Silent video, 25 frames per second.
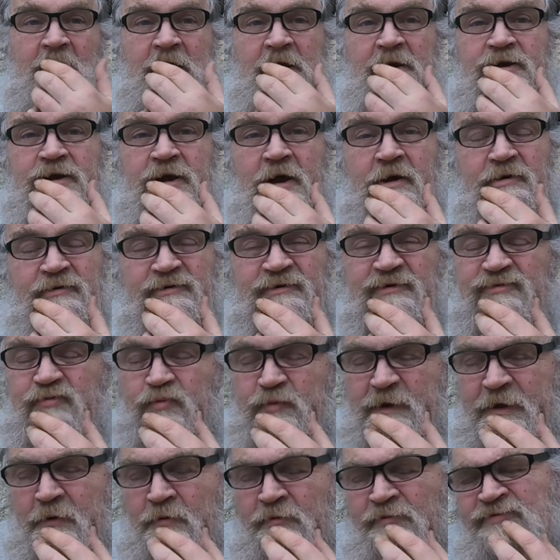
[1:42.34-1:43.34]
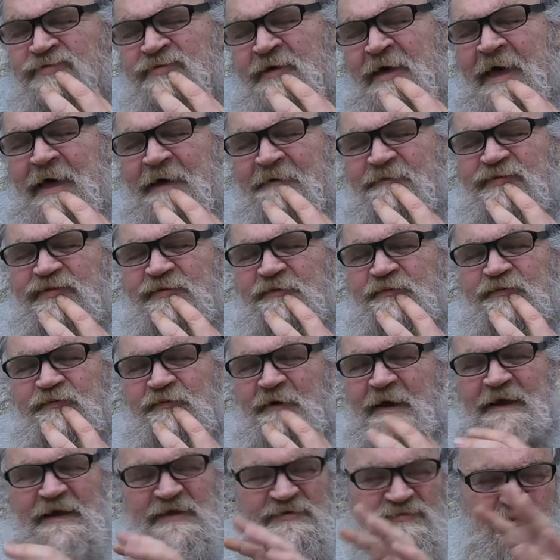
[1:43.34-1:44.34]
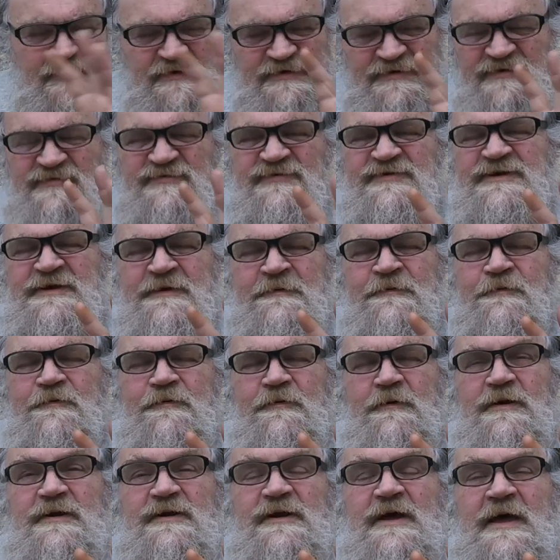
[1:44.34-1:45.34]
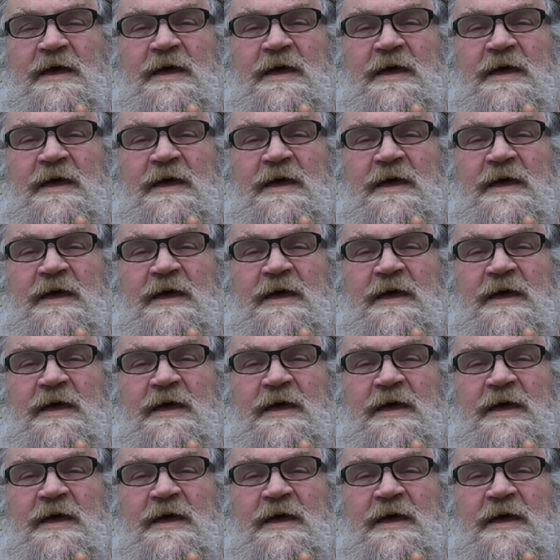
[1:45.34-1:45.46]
Notice we also have the phrase which is different,